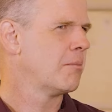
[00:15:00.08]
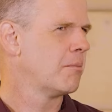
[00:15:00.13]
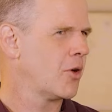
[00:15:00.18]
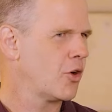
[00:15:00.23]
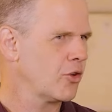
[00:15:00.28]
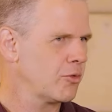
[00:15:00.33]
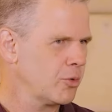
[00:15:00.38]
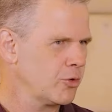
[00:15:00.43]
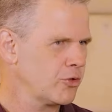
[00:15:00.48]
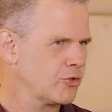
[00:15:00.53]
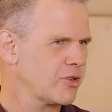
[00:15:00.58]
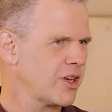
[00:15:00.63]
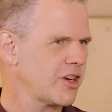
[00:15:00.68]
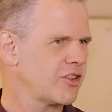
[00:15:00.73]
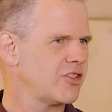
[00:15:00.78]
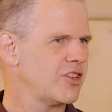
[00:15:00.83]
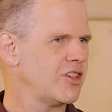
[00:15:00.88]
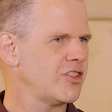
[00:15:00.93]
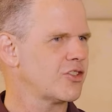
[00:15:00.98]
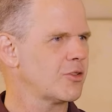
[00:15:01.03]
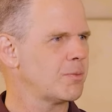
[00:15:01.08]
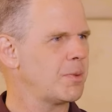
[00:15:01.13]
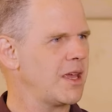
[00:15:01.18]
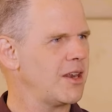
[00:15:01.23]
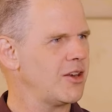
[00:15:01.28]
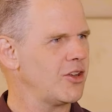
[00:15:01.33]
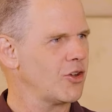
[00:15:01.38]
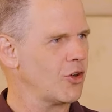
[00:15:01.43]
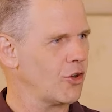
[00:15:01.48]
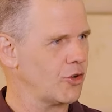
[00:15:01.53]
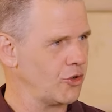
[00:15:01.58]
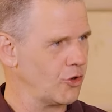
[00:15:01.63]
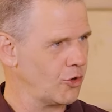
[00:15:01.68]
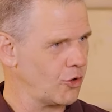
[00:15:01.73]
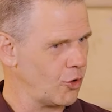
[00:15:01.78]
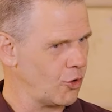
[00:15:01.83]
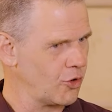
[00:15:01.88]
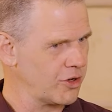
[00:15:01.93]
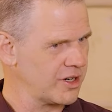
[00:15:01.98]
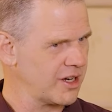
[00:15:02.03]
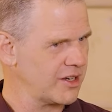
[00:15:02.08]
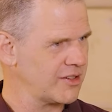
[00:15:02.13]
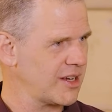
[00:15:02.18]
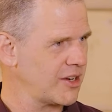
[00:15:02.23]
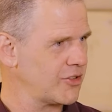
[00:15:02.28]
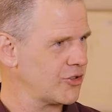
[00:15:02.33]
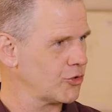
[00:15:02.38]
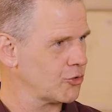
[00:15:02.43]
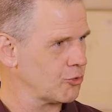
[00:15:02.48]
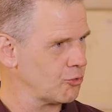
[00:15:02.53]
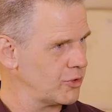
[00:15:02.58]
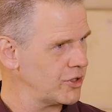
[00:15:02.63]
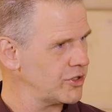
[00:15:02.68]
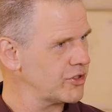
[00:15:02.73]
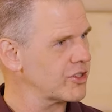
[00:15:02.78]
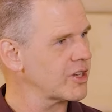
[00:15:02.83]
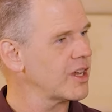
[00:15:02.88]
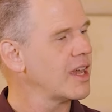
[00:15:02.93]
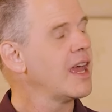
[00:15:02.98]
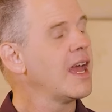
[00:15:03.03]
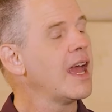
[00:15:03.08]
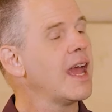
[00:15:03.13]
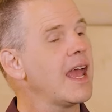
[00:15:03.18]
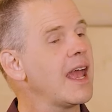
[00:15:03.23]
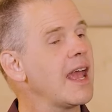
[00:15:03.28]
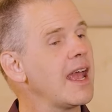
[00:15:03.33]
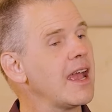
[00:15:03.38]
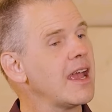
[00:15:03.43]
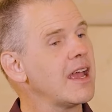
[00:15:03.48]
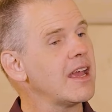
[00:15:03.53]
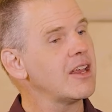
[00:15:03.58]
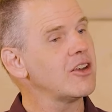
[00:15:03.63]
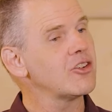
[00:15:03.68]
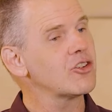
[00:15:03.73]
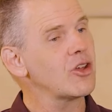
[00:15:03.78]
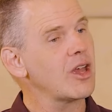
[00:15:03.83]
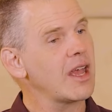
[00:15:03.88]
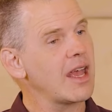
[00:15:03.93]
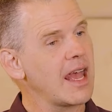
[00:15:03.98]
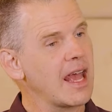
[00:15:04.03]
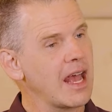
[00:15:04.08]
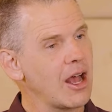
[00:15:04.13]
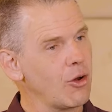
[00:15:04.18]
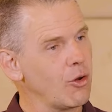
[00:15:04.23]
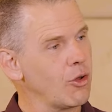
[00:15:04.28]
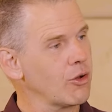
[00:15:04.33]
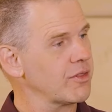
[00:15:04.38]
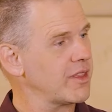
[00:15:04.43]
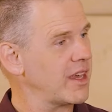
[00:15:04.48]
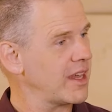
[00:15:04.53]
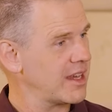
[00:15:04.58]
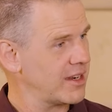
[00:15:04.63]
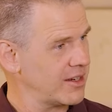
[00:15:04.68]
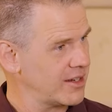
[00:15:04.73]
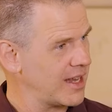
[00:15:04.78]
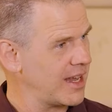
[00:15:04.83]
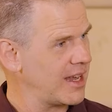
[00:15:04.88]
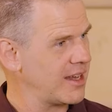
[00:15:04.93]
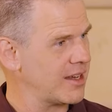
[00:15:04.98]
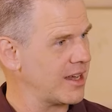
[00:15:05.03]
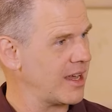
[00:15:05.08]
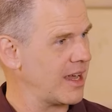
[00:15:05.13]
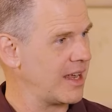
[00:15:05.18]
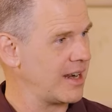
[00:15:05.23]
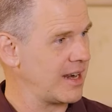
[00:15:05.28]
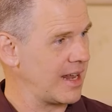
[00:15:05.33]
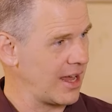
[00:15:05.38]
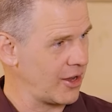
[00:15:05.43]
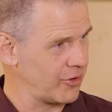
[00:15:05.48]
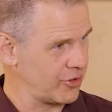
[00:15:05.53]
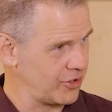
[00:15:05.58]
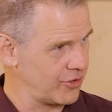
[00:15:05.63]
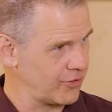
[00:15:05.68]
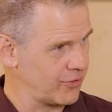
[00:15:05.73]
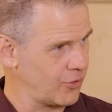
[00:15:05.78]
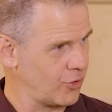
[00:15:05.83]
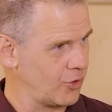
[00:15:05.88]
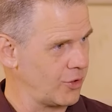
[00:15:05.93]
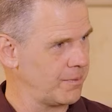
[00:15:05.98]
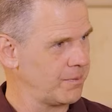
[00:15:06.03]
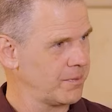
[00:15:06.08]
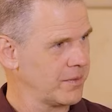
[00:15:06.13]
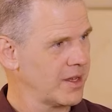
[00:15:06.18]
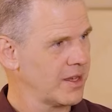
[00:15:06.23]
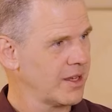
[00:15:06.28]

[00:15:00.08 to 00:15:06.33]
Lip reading: multiple strategies depending on your organization's risk and how long they can take an outage for.